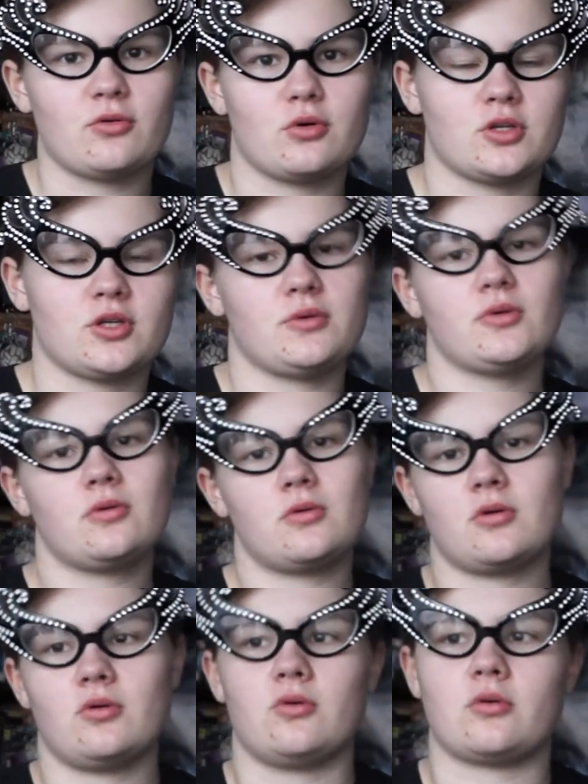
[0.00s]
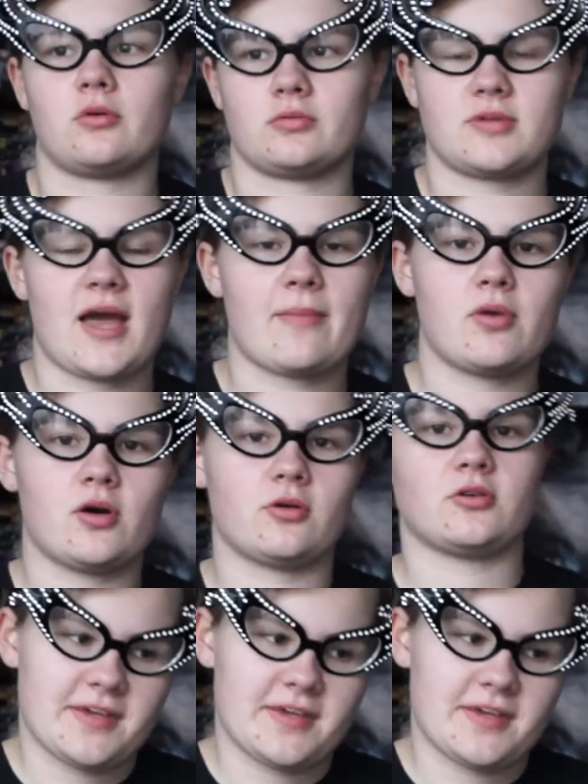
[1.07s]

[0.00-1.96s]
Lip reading: or New York or Hamburg,